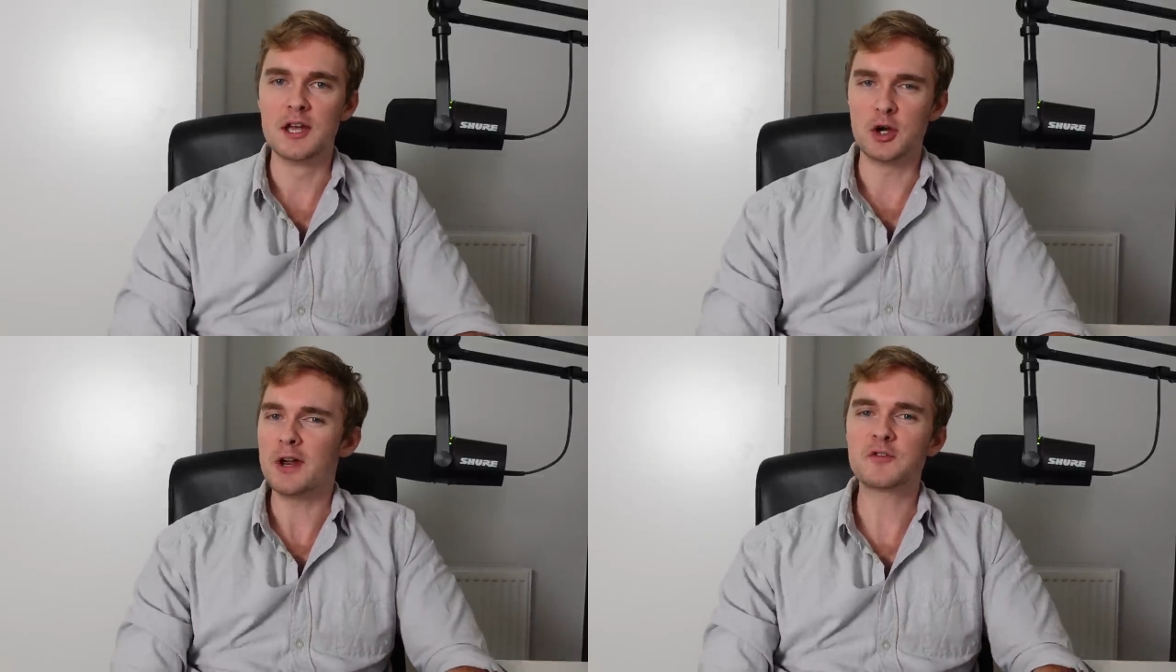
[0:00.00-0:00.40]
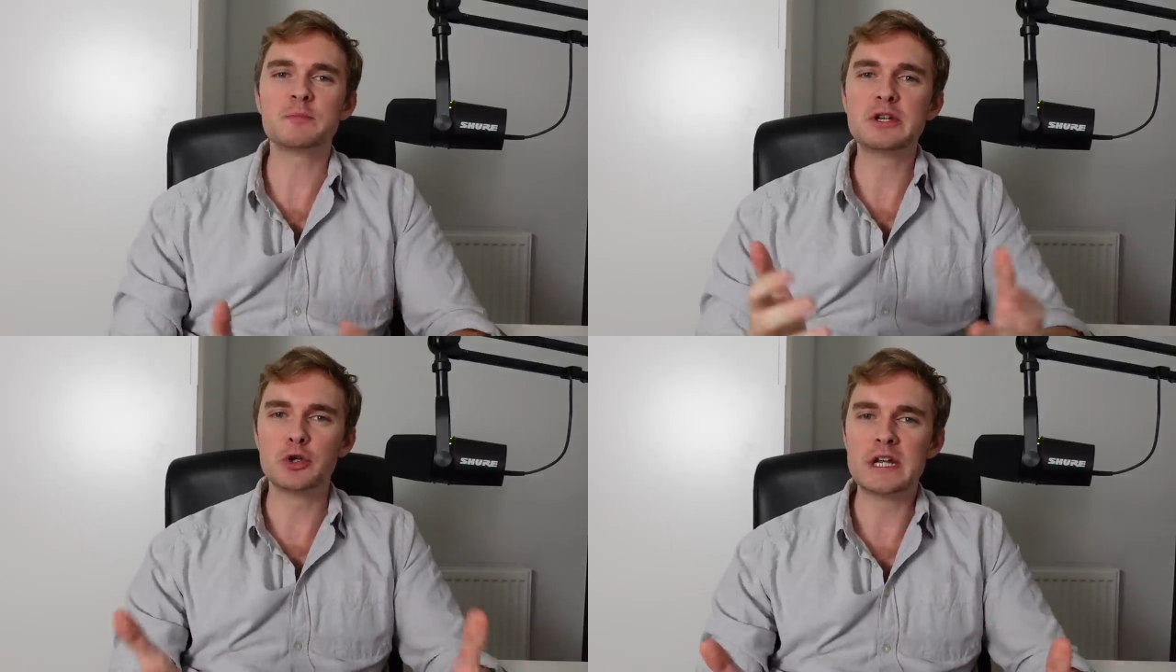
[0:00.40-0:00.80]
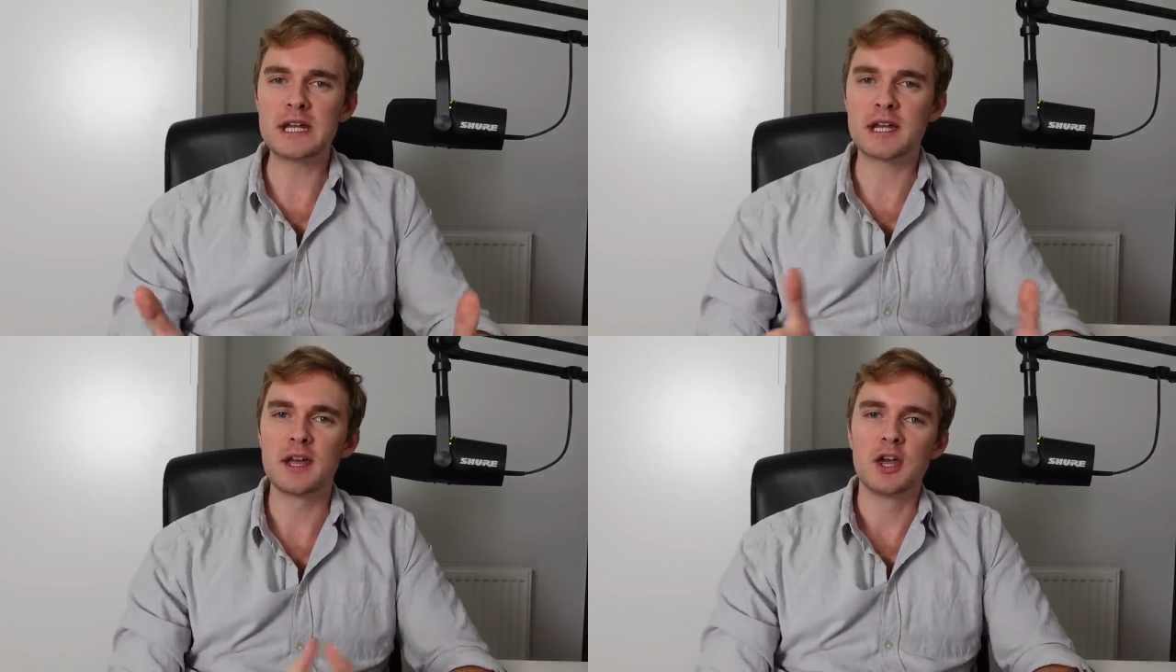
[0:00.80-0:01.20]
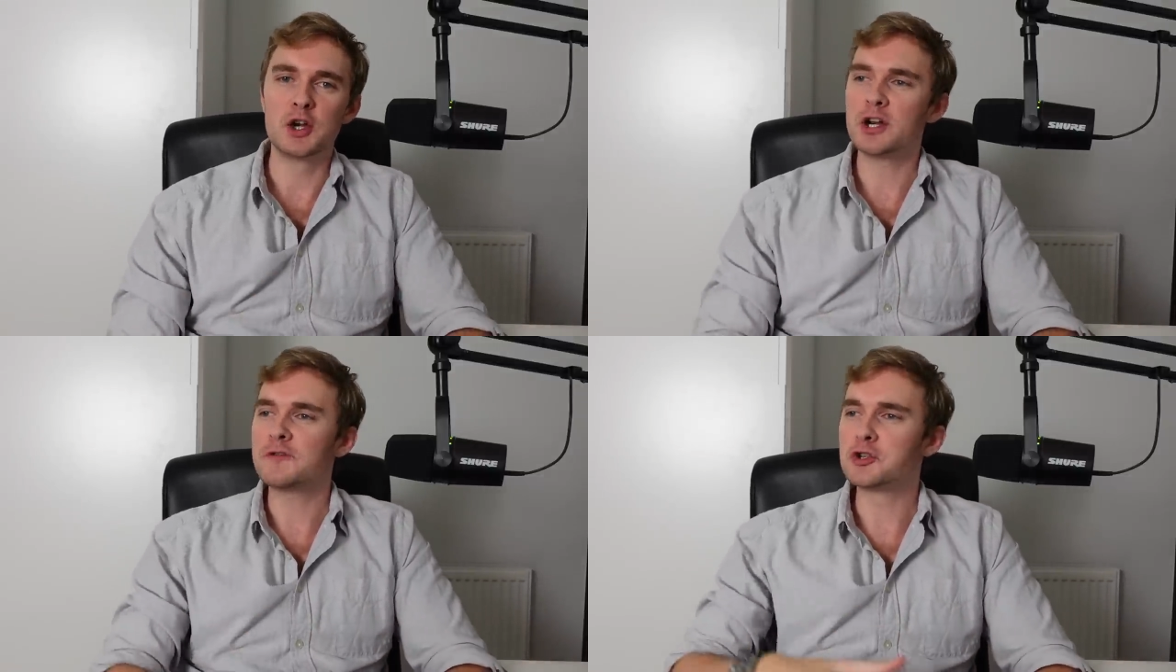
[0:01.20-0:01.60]
You don't have to be unique,
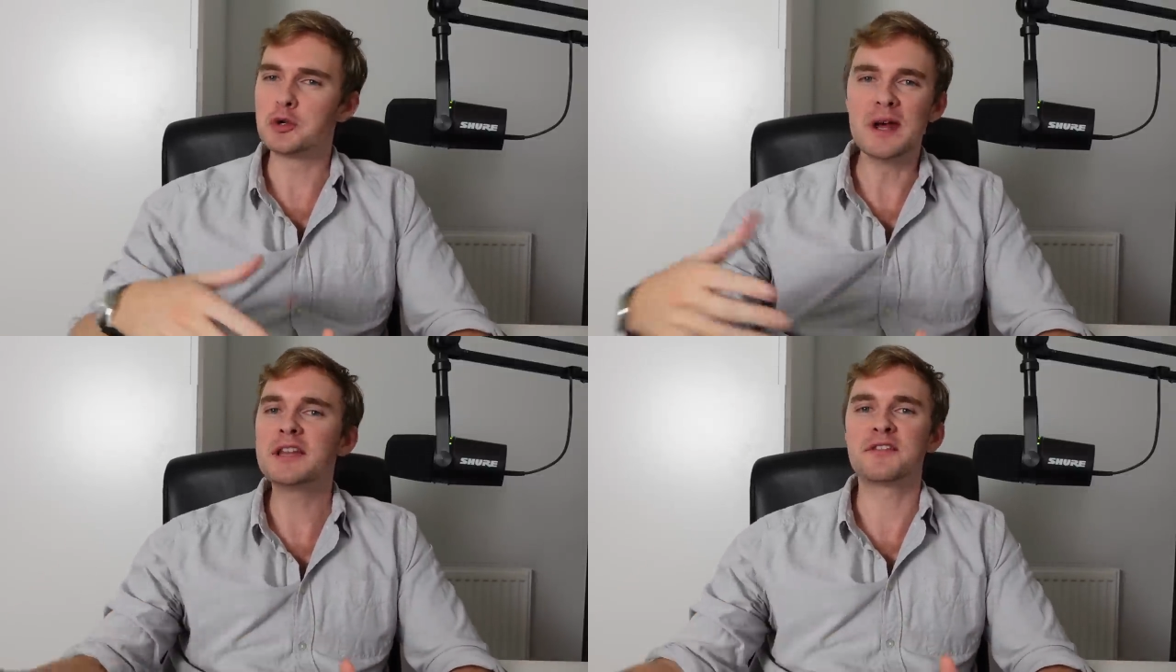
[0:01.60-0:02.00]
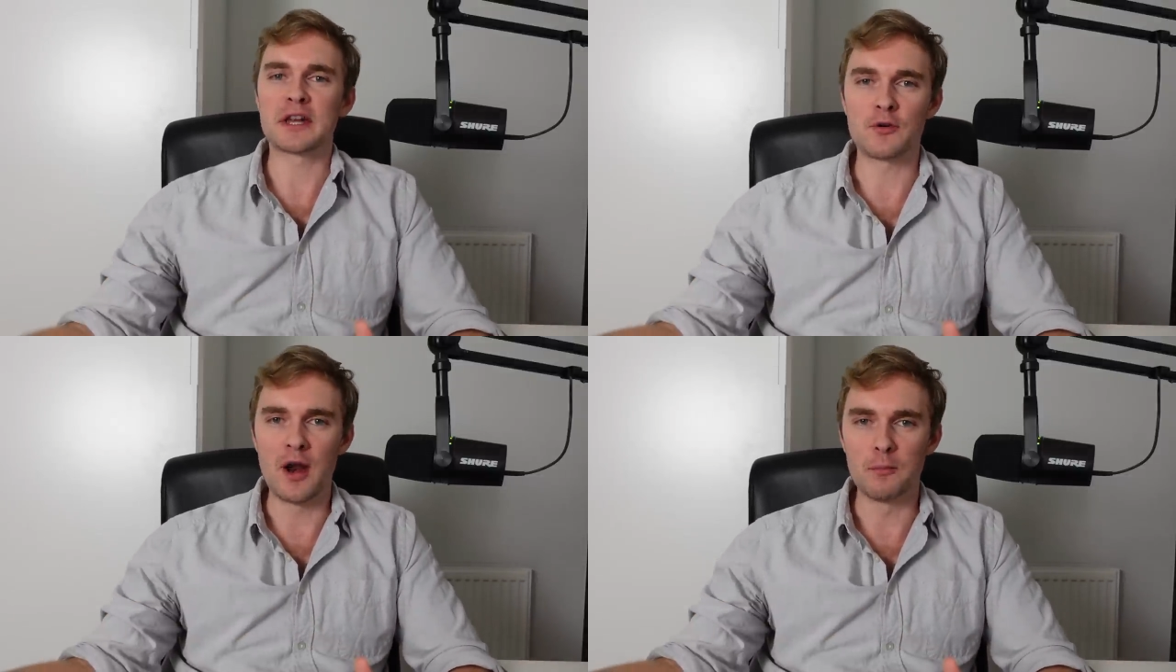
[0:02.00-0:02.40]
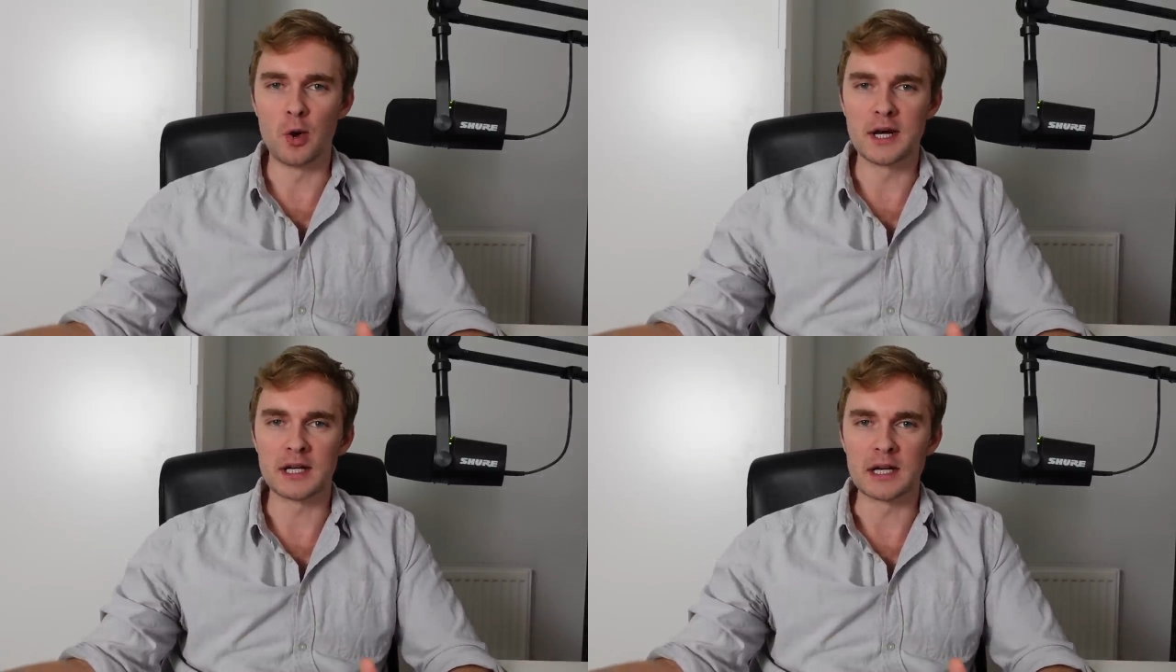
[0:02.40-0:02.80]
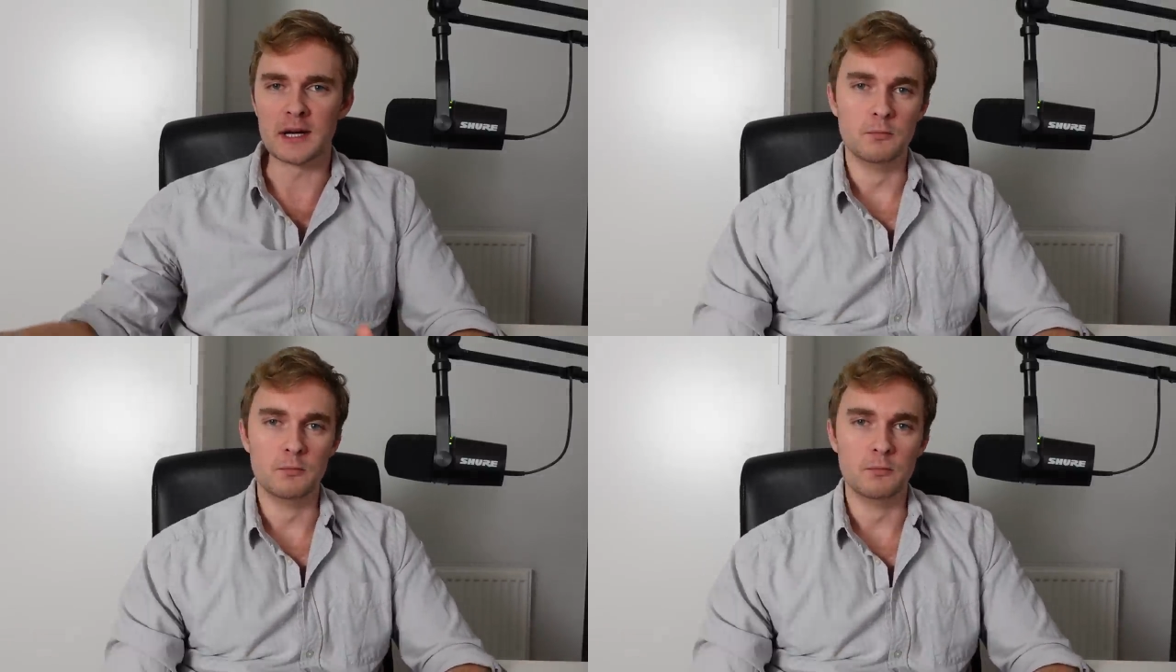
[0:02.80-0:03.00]
you don't have to do anything groundbreaking.